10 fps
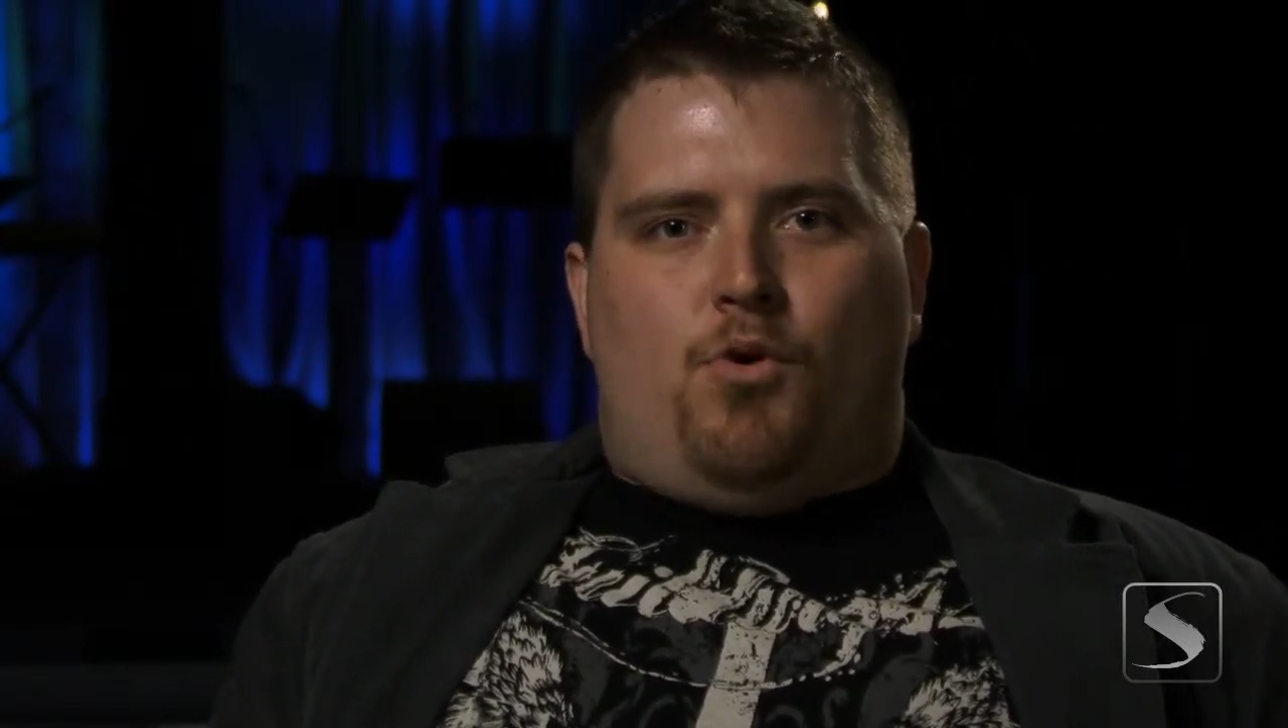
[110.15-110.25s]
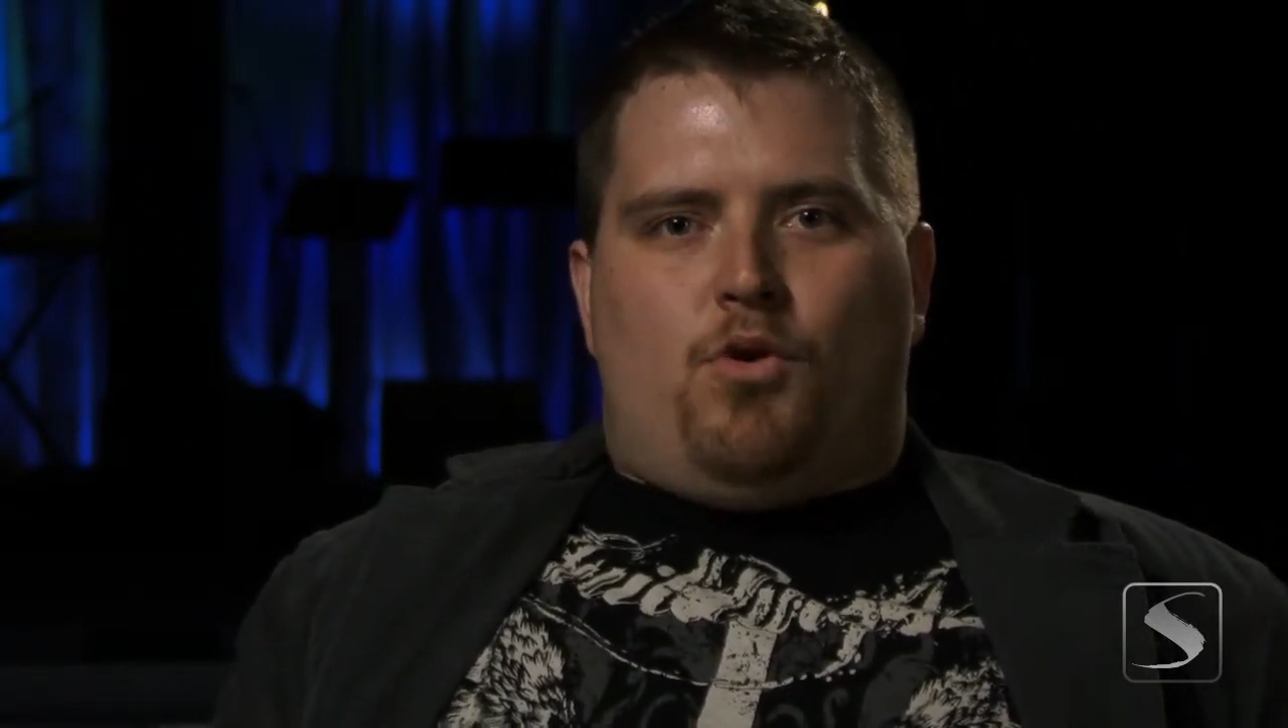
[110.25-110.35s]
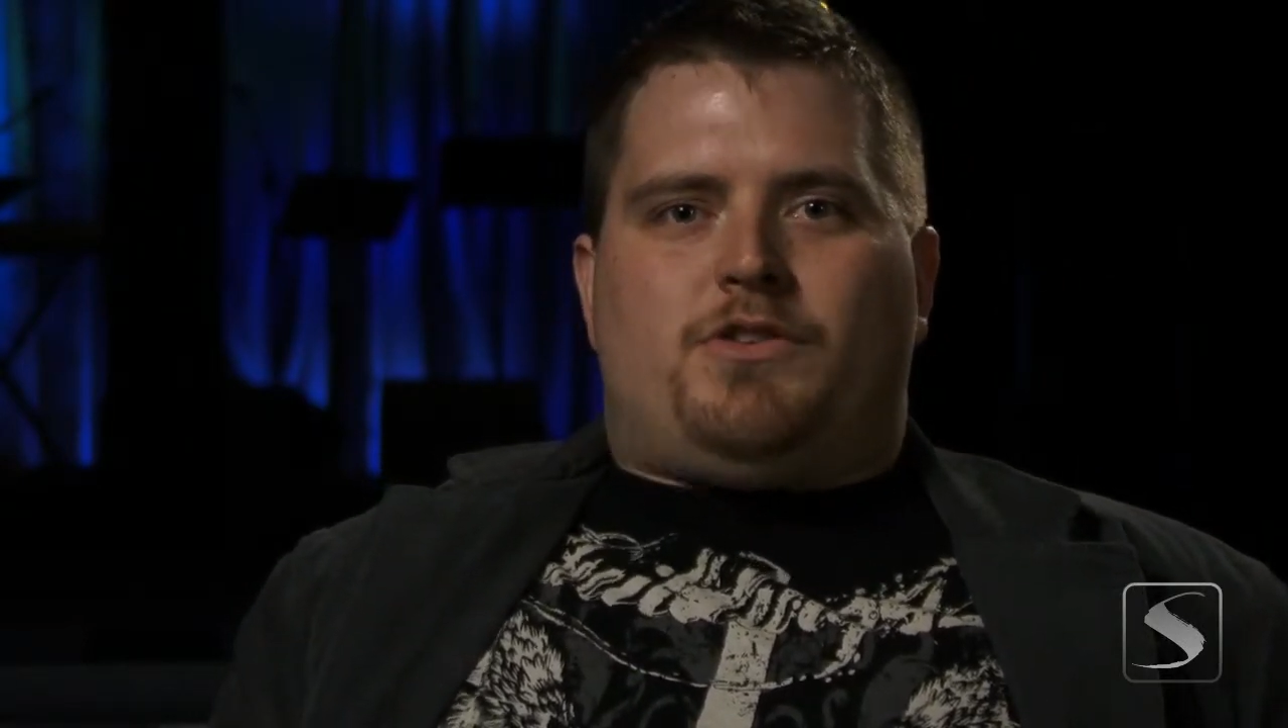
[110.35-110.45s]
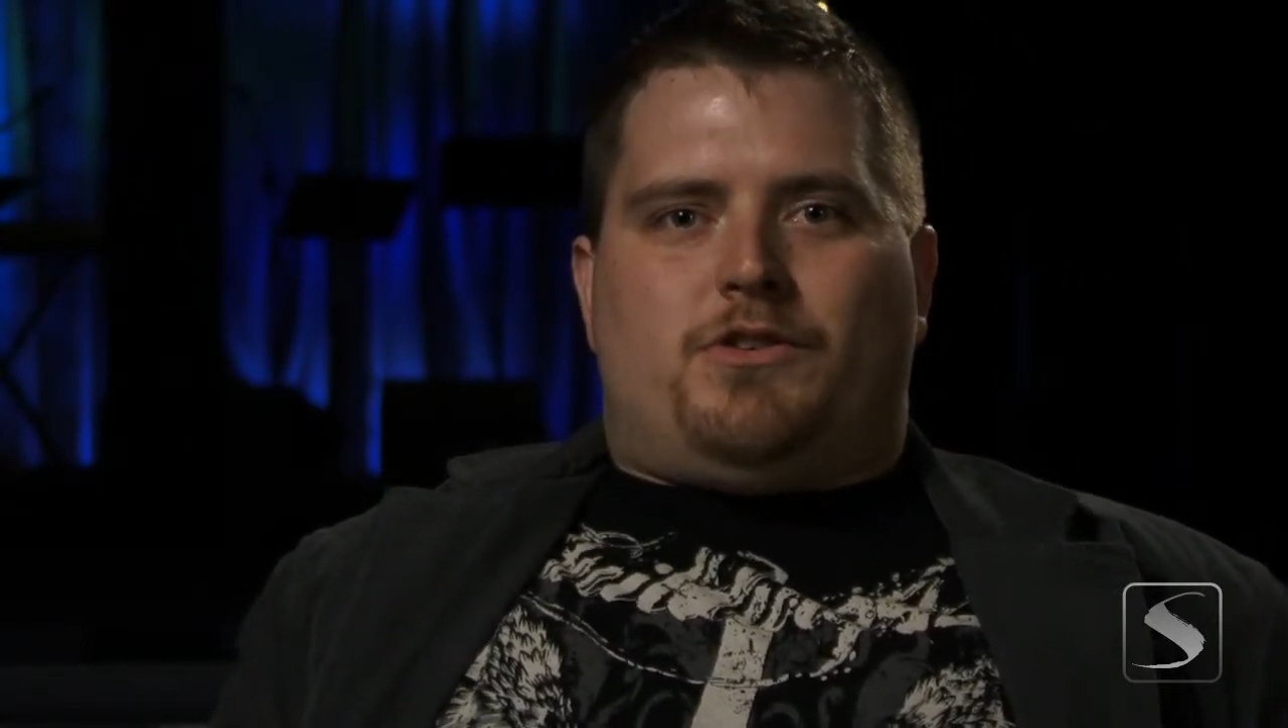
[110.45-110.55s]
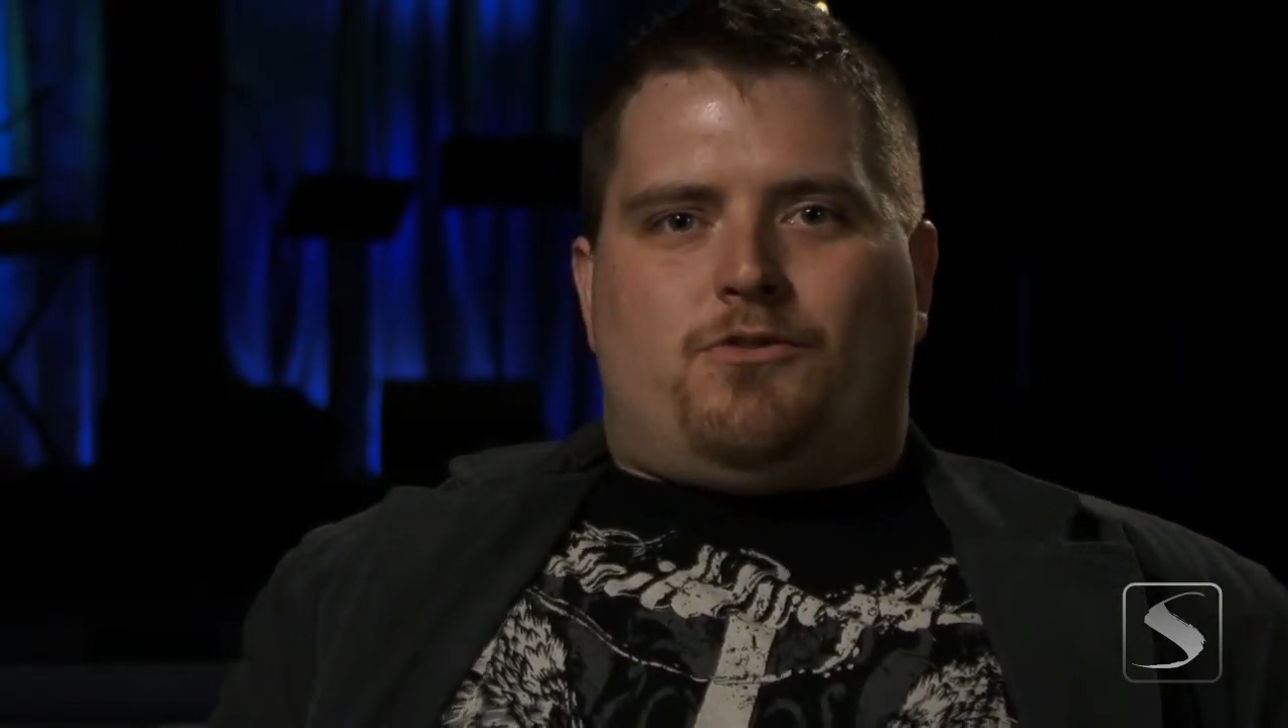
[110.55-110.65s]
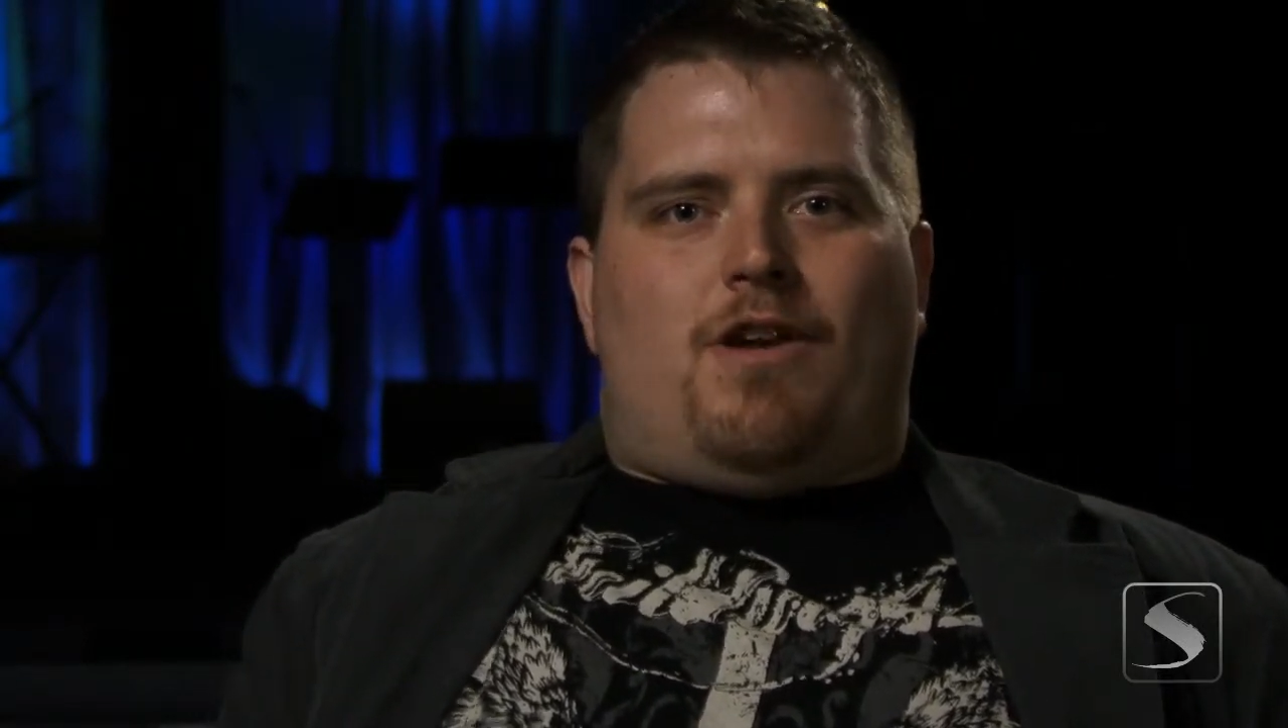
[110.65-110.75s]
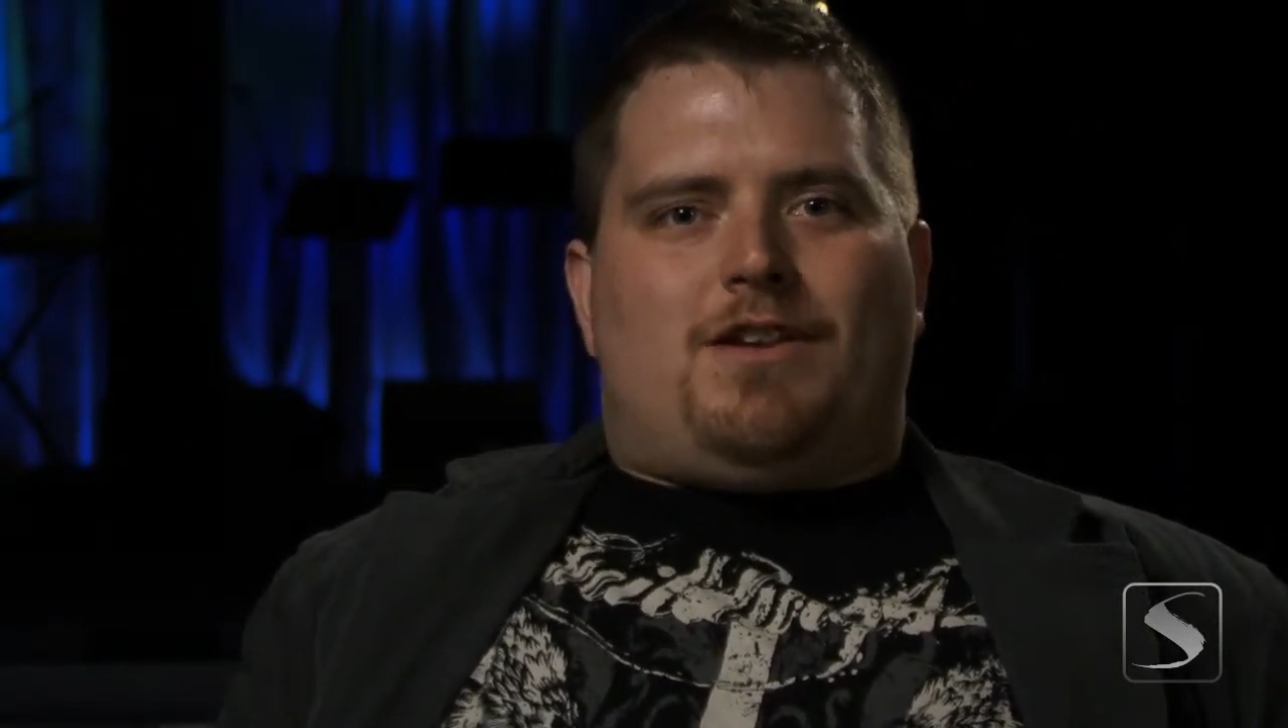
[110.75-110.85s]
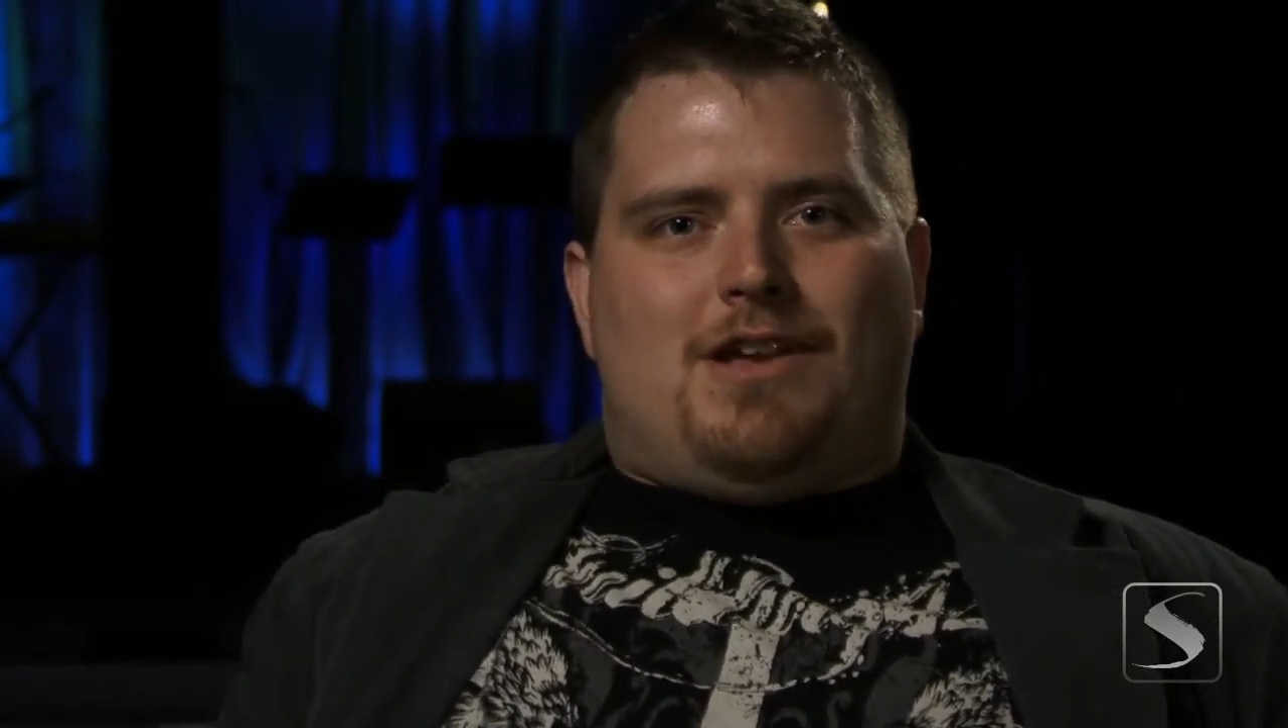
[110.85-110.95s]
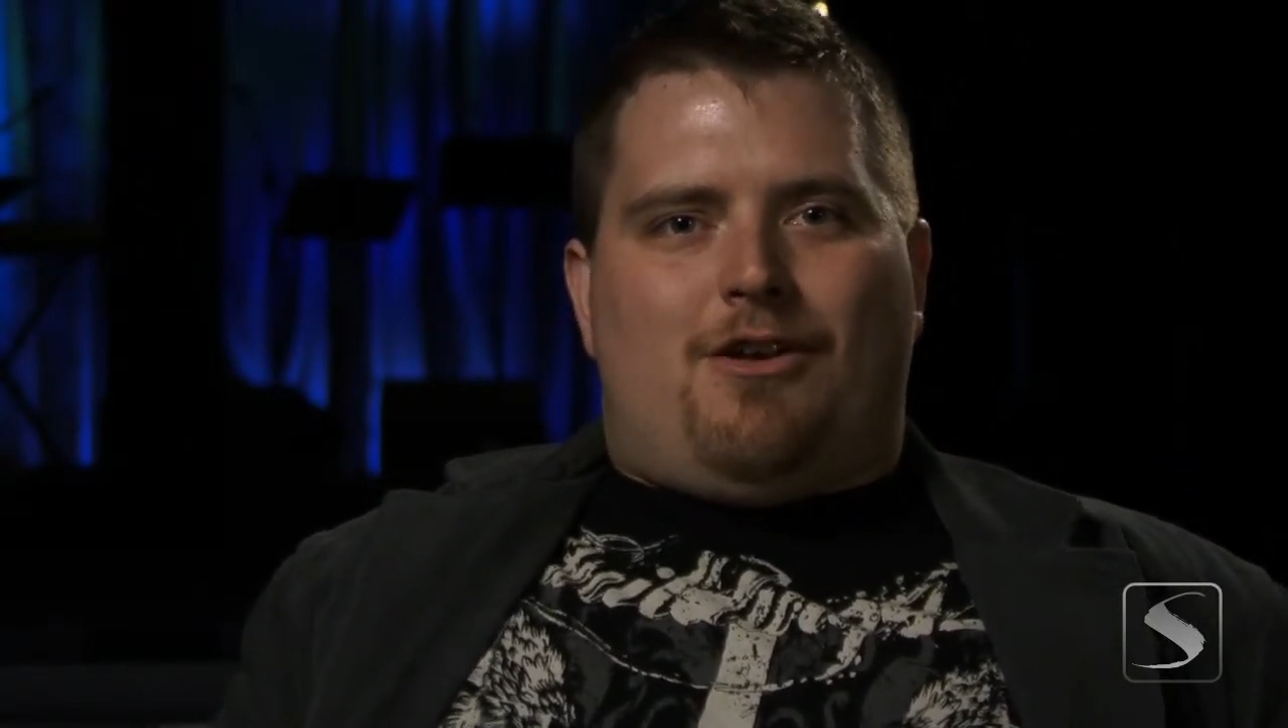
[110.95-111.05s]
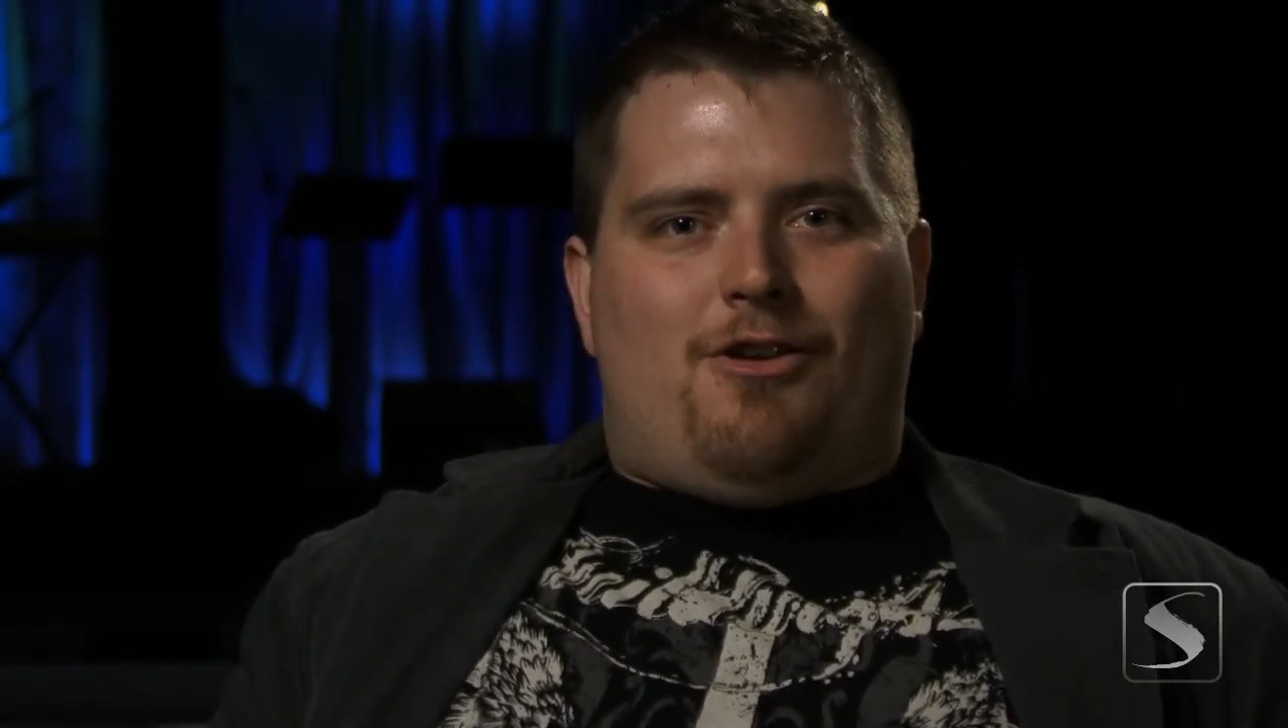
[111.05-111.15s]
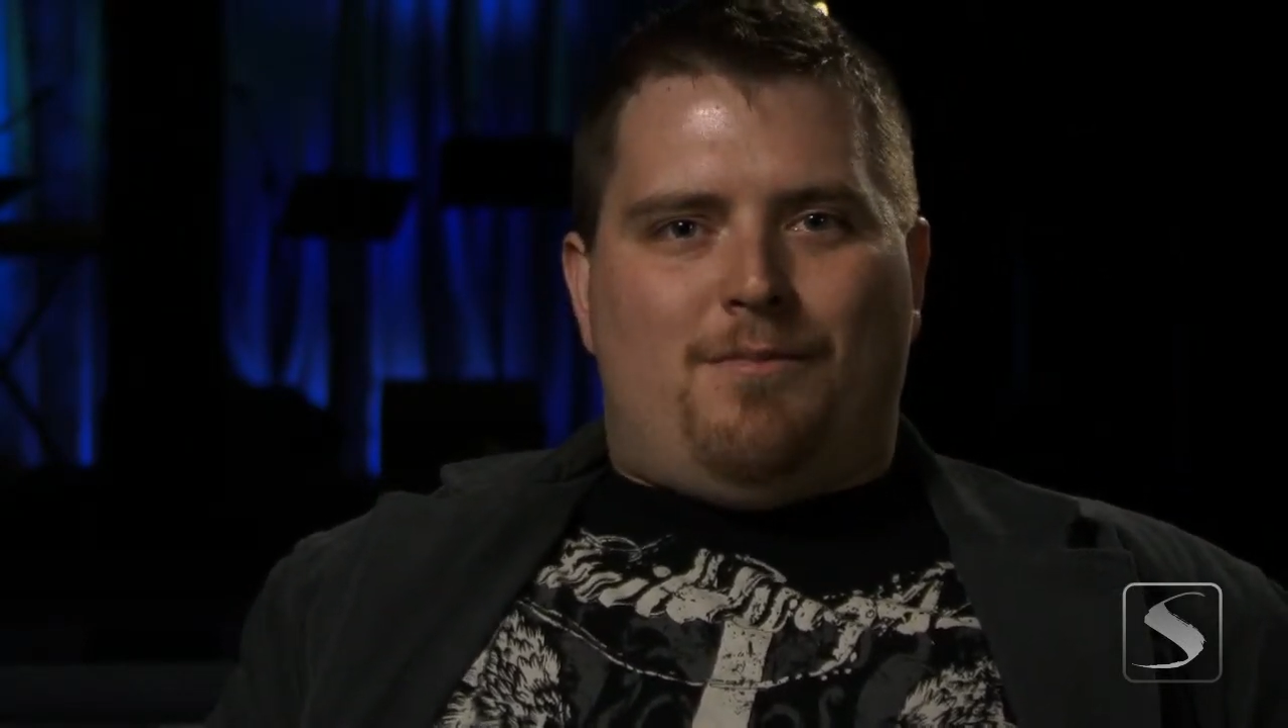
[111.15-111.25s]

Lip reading: pours His grace out